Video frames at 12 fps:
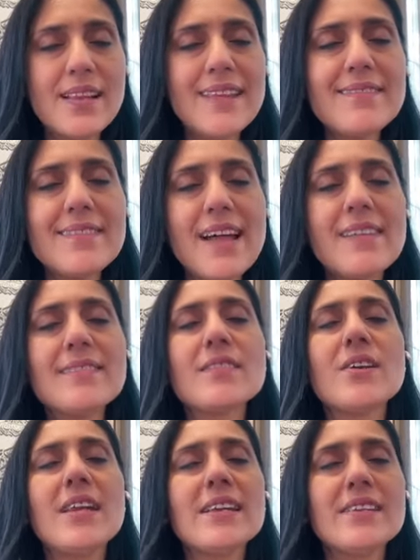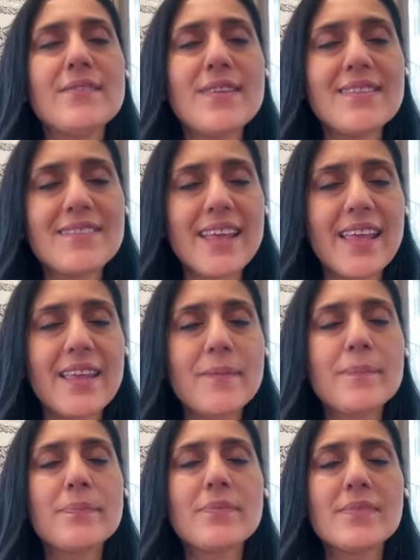Let's start collectively saying
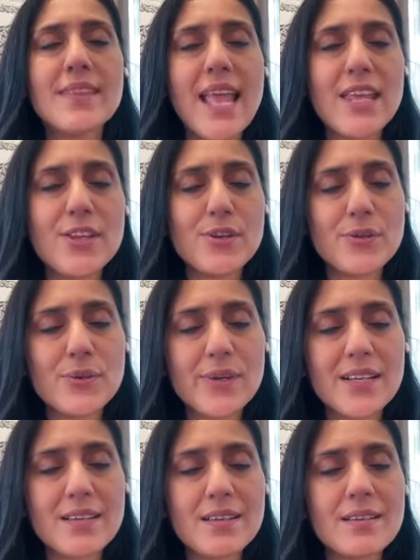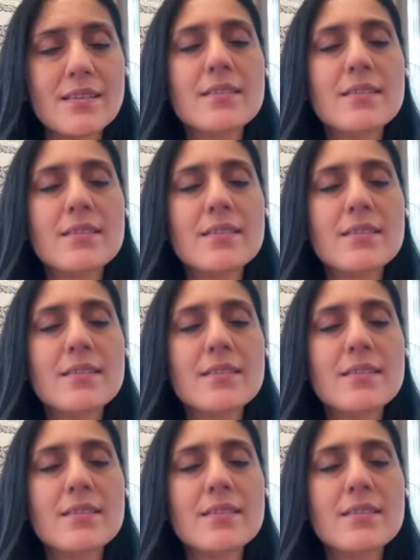thank you to it.